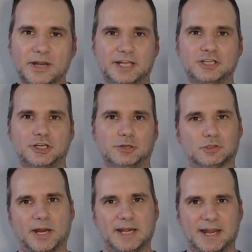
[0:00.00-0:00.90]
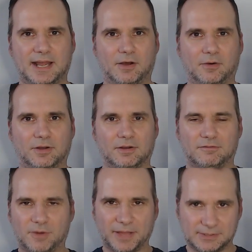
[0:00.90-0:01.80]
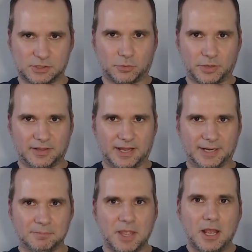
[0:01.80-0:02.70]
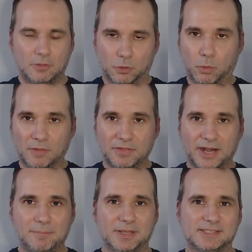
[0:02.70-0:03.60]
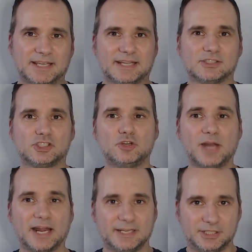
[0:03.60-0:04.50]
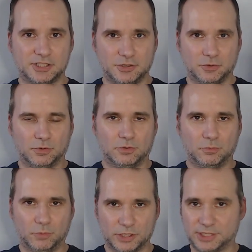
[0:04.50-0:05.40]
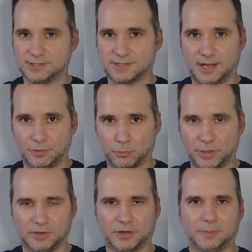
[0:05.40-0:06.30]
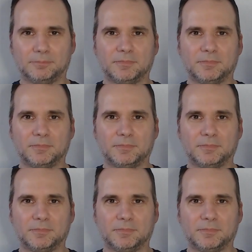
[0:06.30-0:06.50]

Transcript: issues right now from that storyline. The one that I'm missing is 292, which is uh, the Riddler.